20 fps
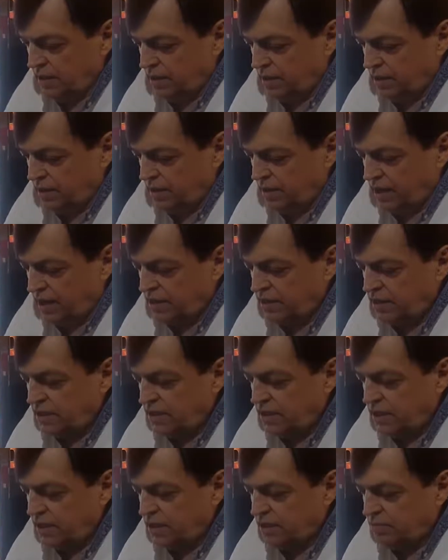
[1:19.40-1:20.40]
I
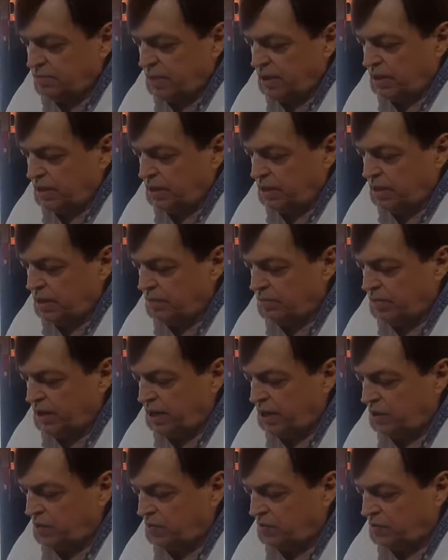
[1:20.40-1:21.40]
did it by
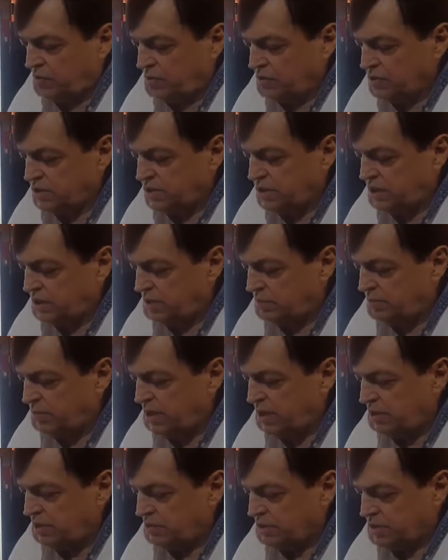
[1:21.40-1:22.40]
my own funds in the
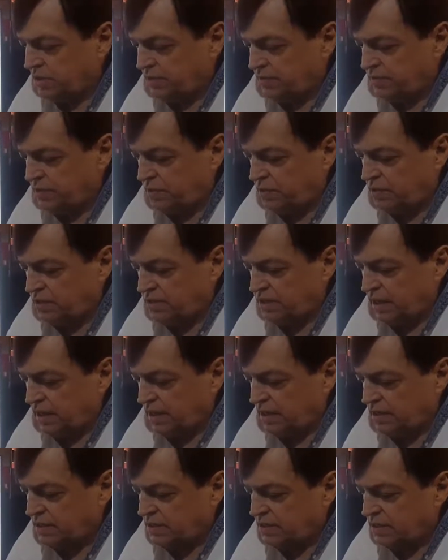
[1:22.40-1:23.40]
millions of US
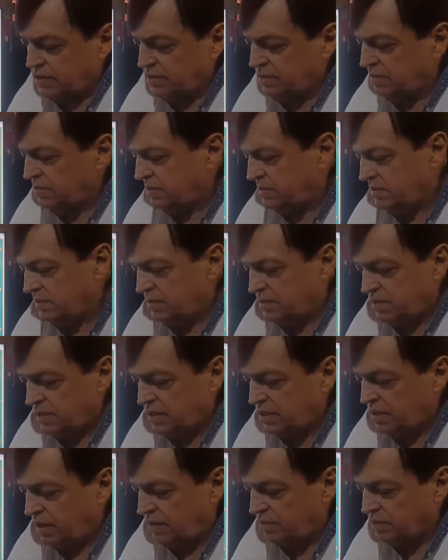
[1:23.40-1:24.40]
dollars.
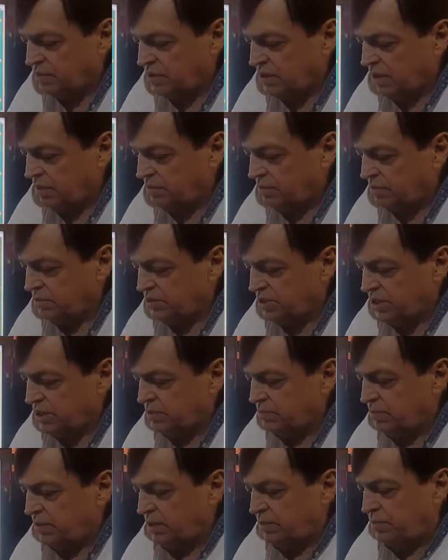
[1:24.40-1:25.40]
And I was helped
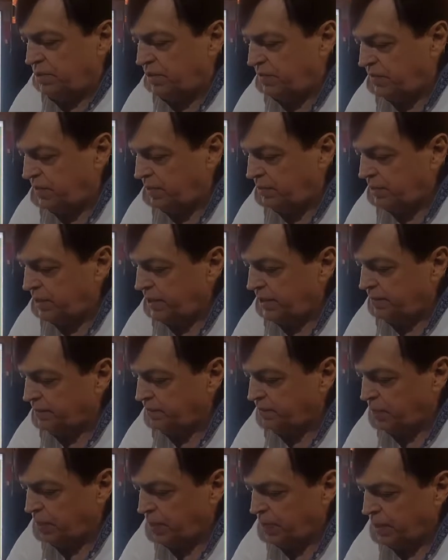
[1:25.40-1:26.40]
just by my family
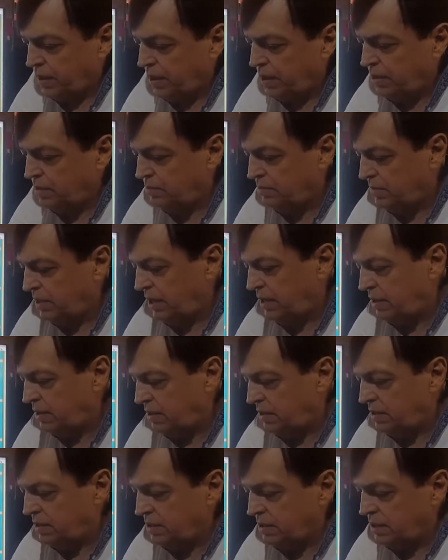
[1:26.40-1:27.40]
and
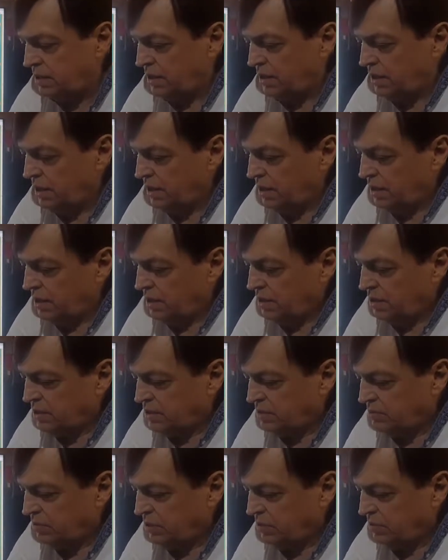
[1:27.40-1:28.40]
my
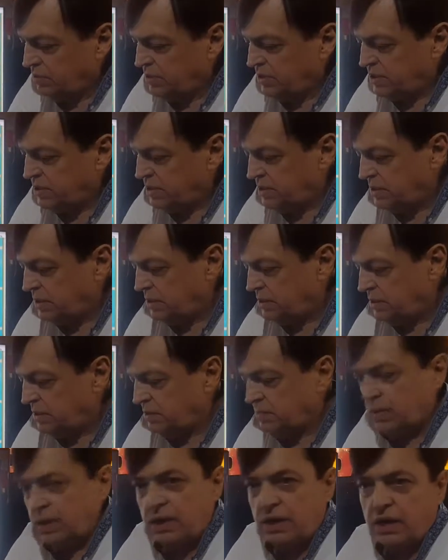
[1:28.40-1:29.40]
small businesses
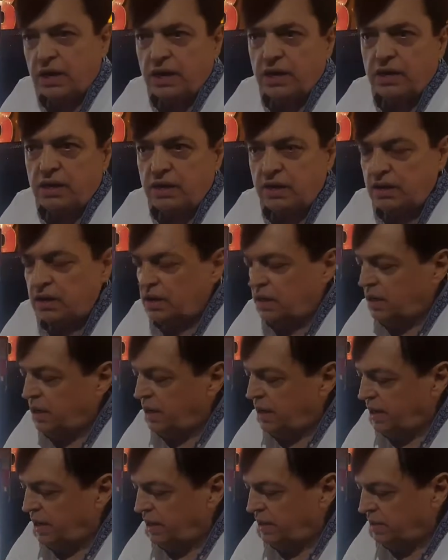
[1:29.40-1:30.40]
where I
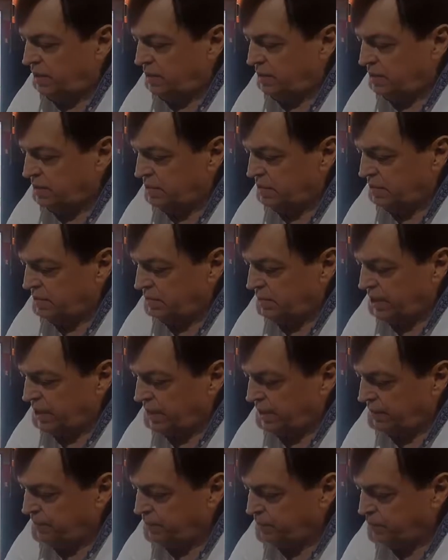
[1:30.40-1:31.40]
earn the
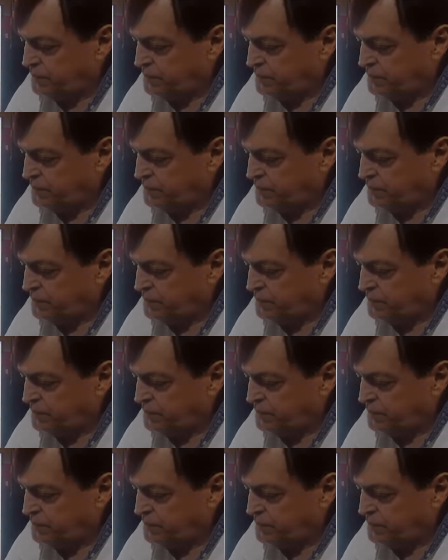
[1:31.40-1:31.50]
money.